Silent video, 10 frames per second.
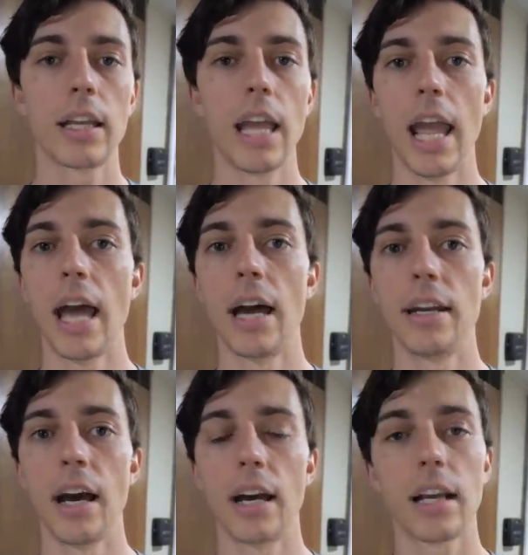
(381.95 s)

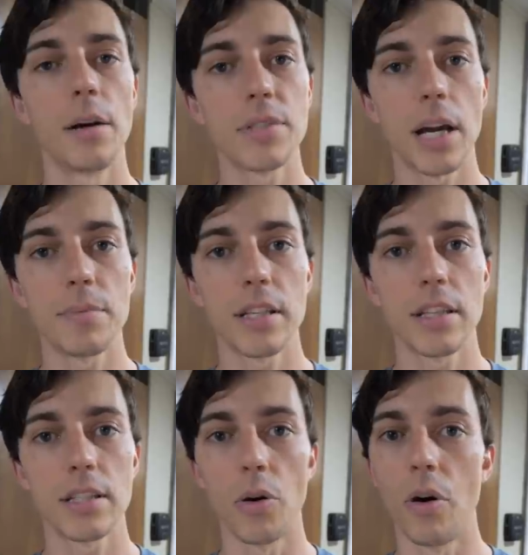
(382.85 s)
and comes up to
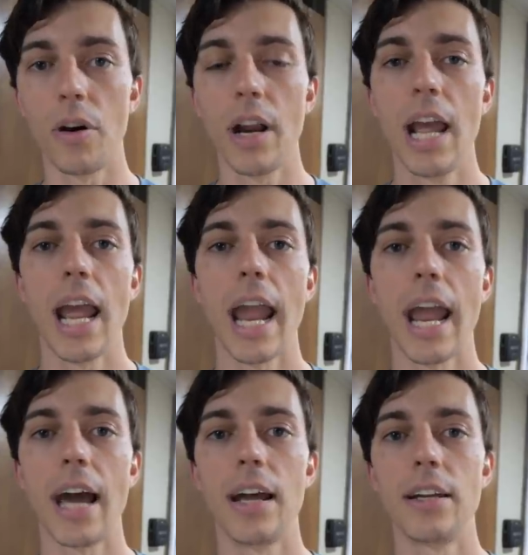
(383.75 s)
the door
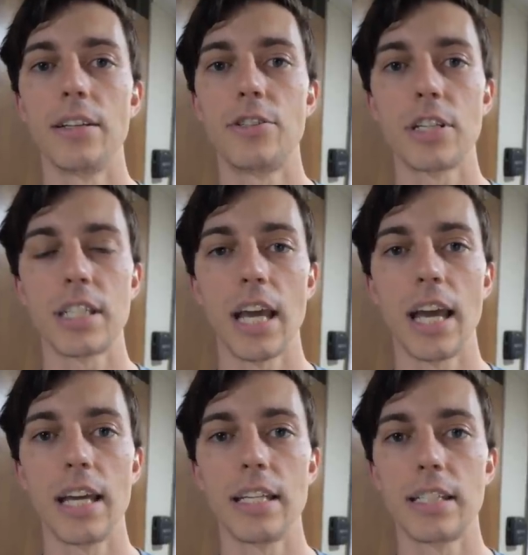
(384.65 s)
and just
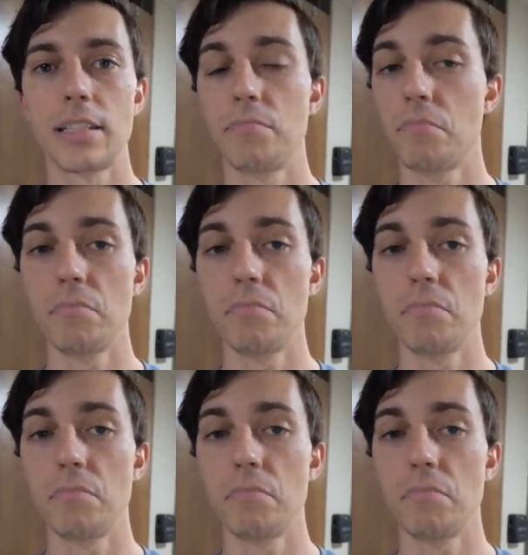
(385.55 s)
says,